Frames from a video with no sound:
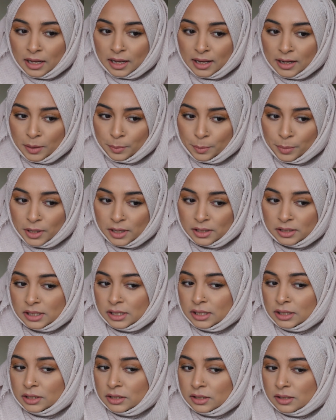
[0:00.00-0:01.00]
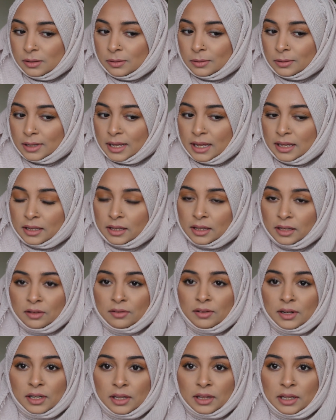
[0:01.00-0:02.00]
And in person, it doesn't look
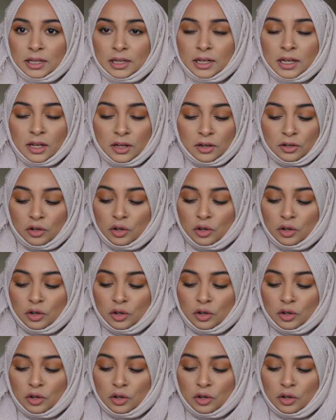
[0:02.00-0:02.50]
cakey or anything.